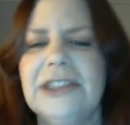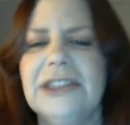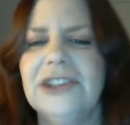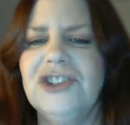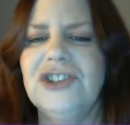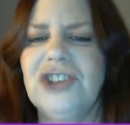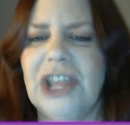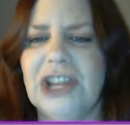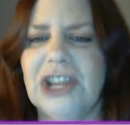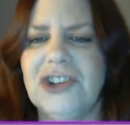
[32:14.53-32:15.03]
the
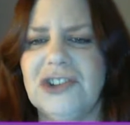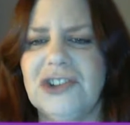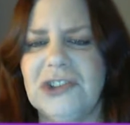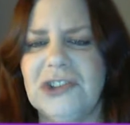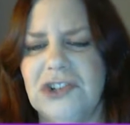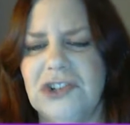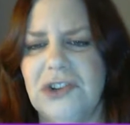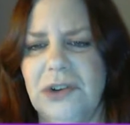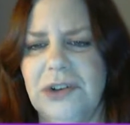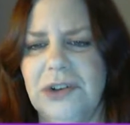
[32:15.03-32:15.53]
changes
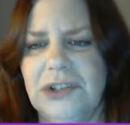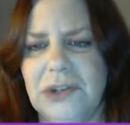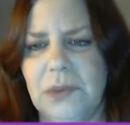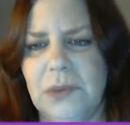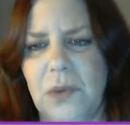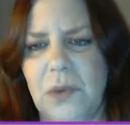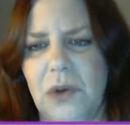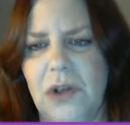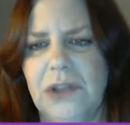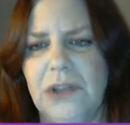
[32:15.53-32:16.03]
at
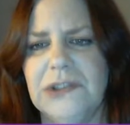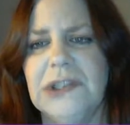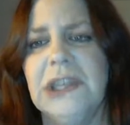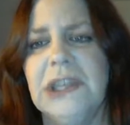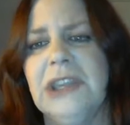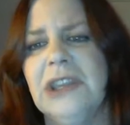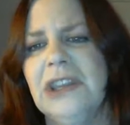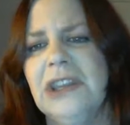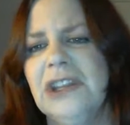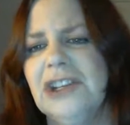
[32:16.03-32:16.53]
Durrington Walls
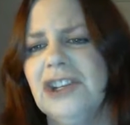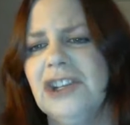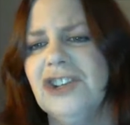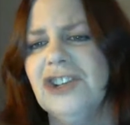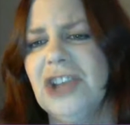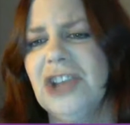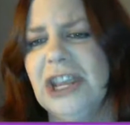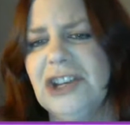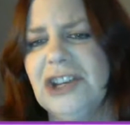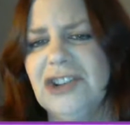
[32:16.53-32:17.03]
to
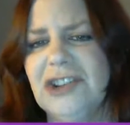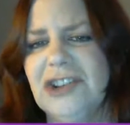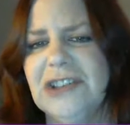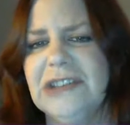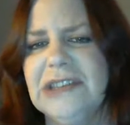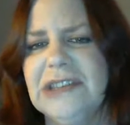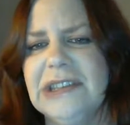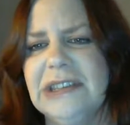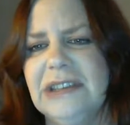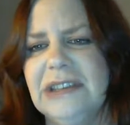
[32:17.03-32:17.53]

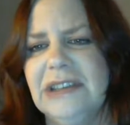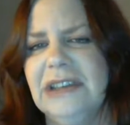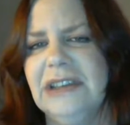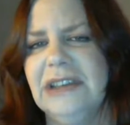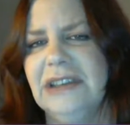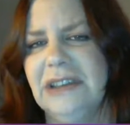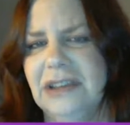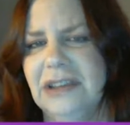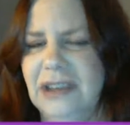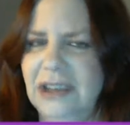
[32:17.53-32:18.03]
changes
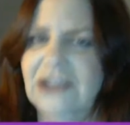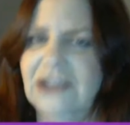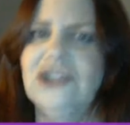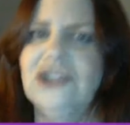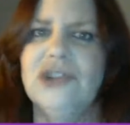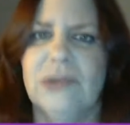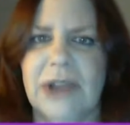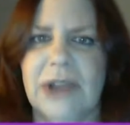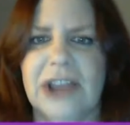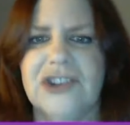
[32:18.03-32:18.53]
in
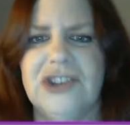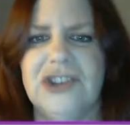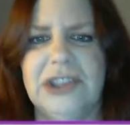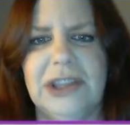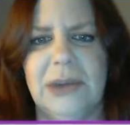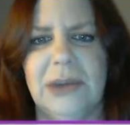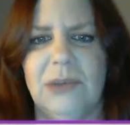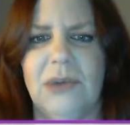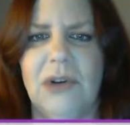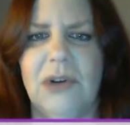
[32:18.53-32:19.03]
direction
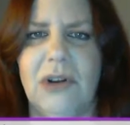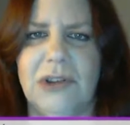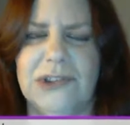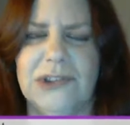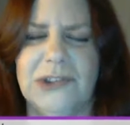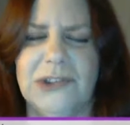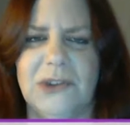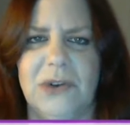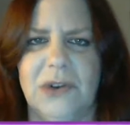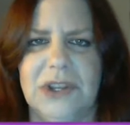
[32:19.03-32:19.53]
that were
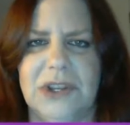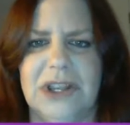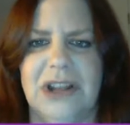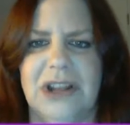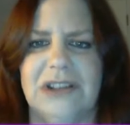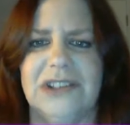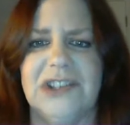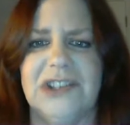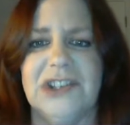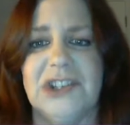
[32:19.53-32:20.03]
also going
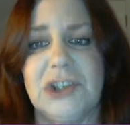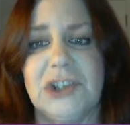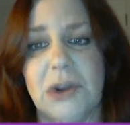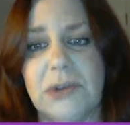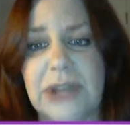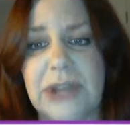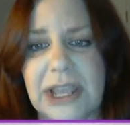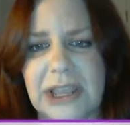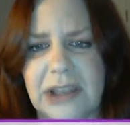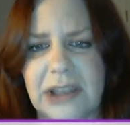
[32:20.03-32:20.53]
on at
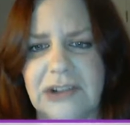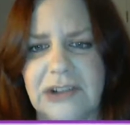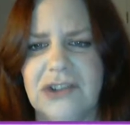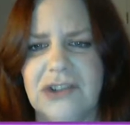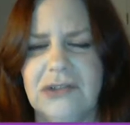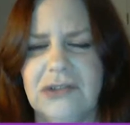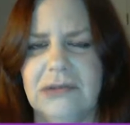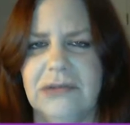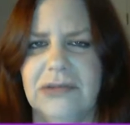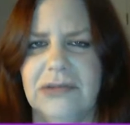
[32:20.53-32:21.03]

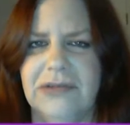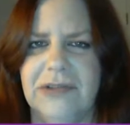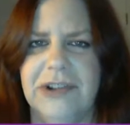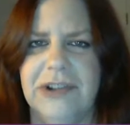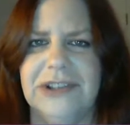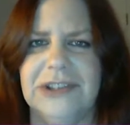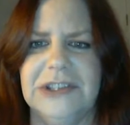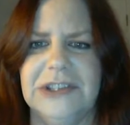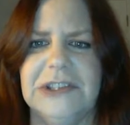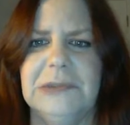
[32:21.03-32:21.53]
Stonehenge, for
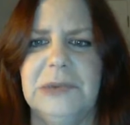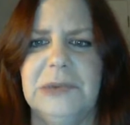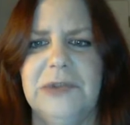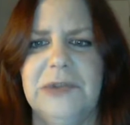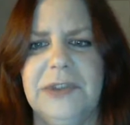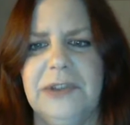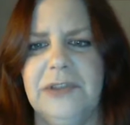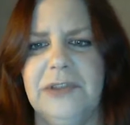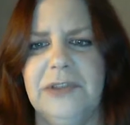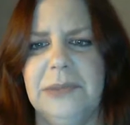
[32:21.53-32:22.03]
instance,
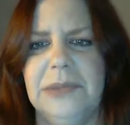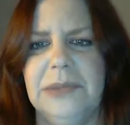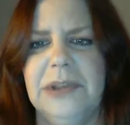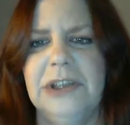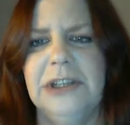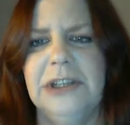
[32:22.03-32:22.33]
moving from